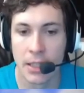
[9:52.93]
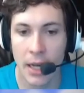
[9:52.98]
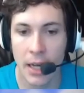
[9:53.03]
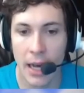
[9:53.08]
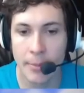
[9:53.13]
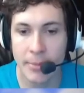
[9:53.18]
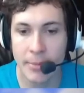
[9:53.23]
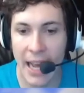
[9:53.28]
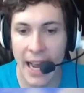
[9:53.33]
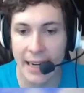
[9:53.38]

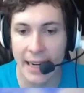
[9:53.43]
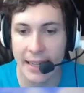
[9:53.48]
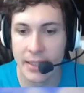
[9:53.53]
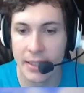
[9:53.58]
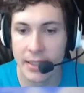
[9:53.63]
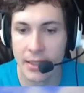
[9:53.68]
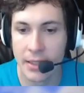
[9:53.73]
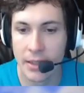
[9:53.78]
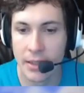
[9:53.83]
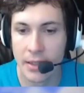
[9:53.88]
I'm dead.
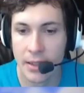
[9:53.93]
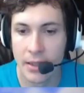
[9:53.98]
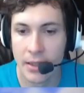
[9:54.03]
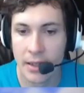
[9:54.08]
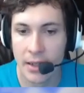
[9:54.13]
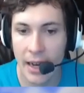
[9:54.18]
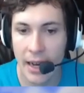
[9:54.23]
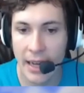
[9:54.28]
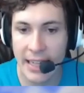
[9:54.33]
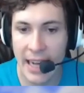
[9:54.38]

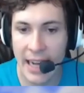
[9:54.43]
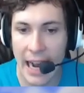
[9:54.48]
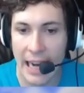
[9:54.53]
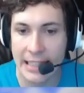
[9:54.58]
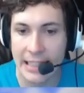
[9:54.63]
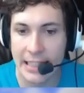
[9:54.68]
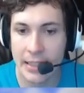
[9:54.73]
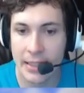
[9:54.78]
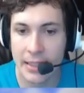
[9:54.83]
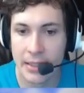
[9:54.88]
I
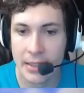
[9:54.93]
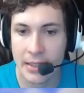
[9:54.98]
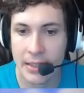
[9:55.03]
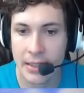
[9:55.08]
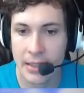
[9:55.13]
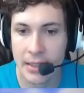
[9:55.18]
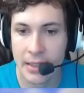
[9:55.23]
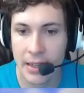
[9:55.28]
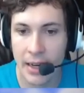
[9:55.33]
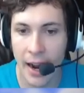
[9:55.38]
died.
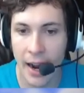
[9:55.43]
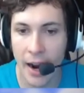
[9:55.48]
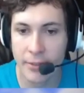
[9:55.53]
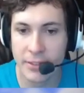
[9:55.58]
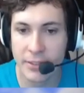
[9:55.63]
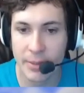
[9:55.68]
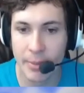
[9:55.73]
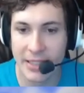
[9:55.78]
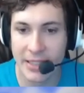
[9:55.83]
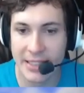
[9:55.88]
I
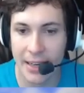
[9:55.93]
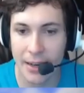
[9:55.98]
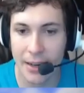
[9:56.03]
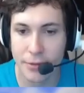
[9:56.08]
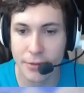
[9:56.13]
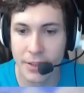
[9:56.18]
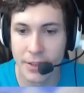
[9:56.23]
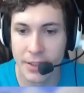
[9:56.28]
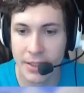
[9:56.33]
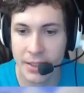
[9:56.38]
harvested
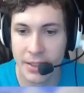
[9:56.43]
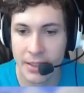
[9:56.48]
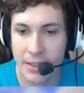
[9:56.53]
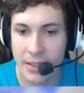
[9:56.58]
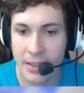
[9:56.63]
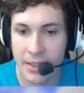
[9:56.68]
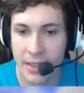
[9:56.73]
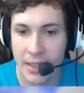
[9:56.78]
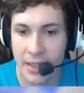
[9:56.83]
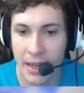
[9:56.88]
myself.
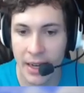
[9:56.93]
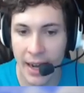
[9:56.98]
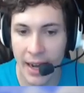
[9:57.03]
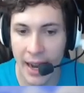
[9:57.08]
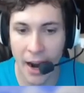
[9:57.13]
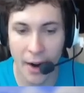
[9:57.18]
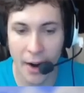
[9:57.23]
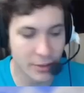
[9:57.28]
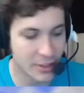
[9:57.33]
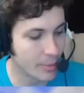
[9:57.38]

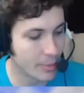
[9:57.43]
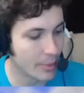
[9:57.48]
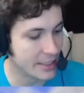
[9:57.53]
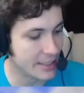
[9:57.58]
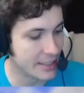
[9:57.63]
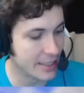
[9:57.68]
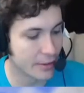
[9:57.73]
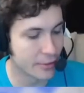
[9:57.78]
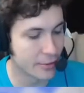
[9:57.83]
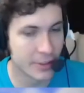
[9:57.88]
I harvested
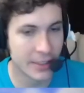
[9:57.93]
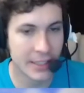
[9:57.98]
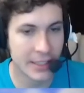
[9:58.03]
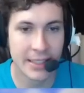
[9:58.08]
myself.